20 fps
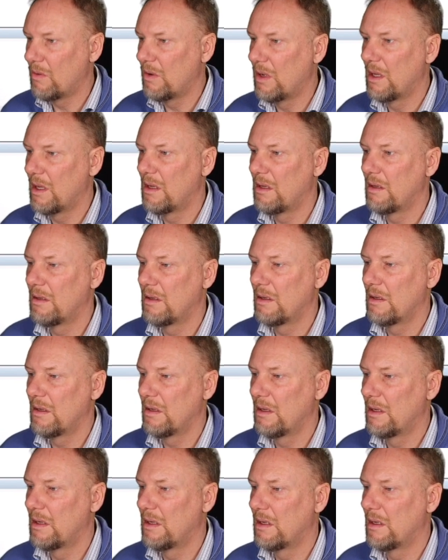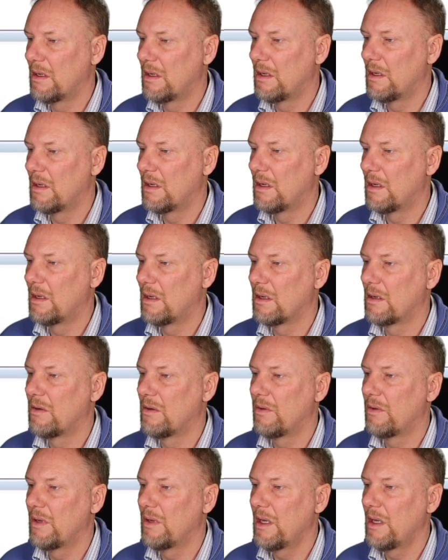Well,
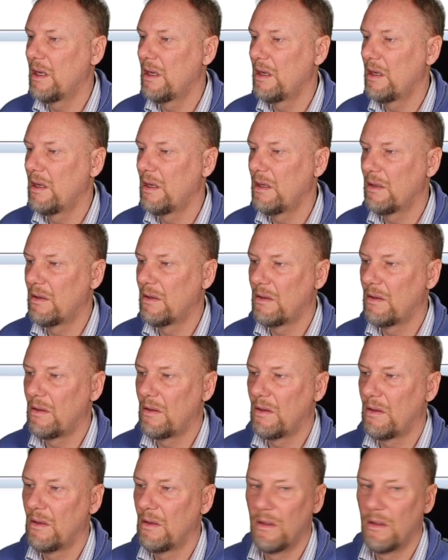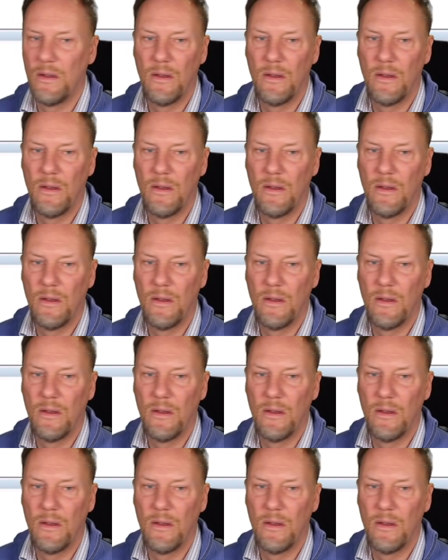create.